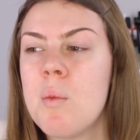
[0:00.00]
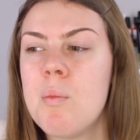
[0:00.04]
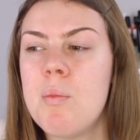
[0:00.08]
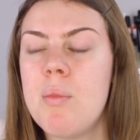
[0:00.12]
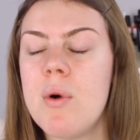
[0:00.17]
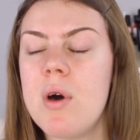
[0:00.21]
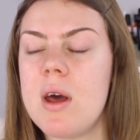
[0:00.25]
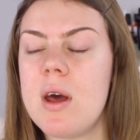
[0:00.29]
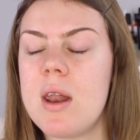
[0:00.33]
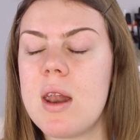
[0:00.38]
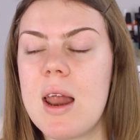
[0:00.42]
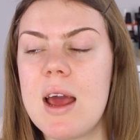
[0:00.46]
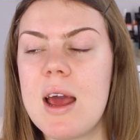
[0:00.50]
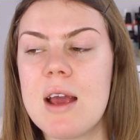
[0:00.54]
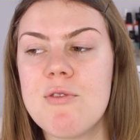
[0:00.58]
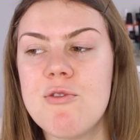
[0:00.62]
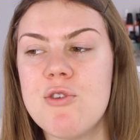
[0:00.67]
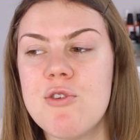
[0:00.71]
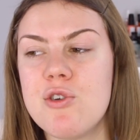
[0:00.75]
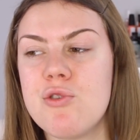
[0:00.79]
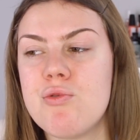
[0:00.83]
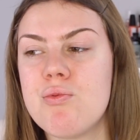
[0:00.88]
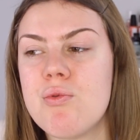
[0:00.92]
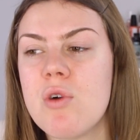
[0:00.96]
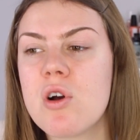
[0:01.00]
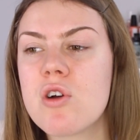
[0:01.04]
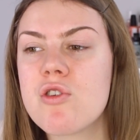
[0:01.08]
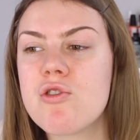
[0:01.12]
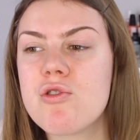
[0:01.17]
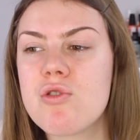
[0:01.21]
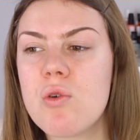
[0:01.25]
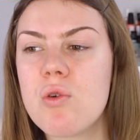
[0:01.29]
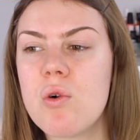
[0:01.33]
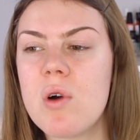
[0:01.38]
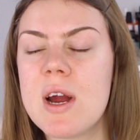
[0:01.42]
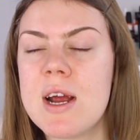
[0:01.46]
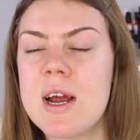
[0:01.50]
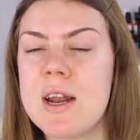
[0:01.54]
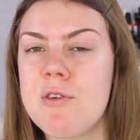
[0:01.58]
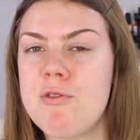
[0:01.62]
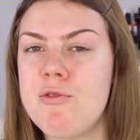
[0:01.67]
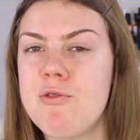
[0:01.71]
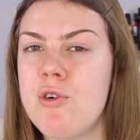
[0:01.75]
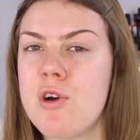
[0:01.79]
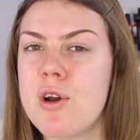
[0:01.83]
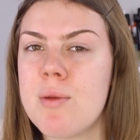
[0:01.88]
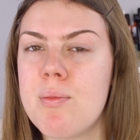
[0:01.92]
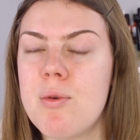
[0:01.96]
but like for drugstore and
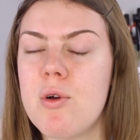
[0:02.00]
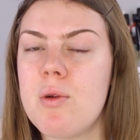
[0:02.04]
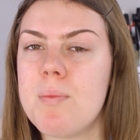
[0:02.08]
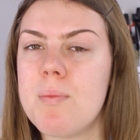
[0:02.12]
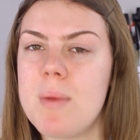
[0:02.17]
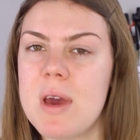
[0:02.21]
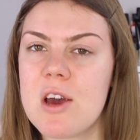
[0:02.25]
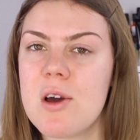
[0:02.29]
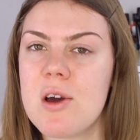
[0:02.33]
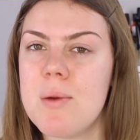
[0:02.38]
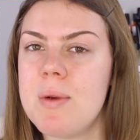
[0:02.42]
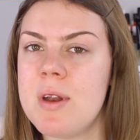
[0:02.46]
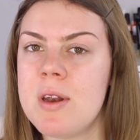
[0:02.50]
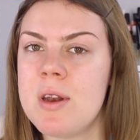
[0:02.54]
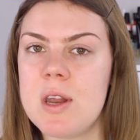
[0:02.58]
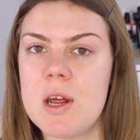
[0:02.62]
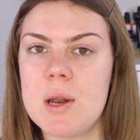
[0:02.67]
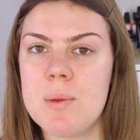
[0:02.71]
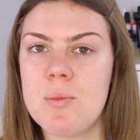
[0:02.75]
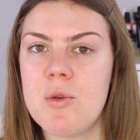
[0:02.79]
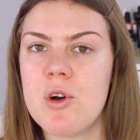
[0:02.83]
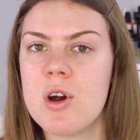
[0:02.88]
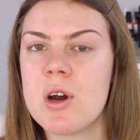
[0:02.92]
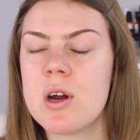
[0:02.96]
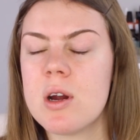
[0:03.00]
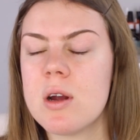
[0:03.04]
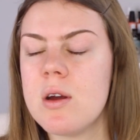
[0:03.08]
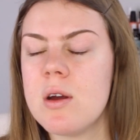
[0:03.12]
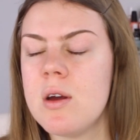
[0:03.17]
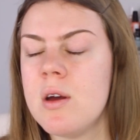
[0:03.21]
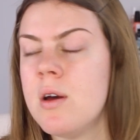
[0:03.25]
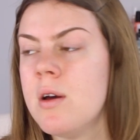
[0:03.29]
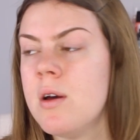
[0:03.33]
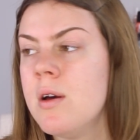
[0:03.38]
affordable makeup in Denmark,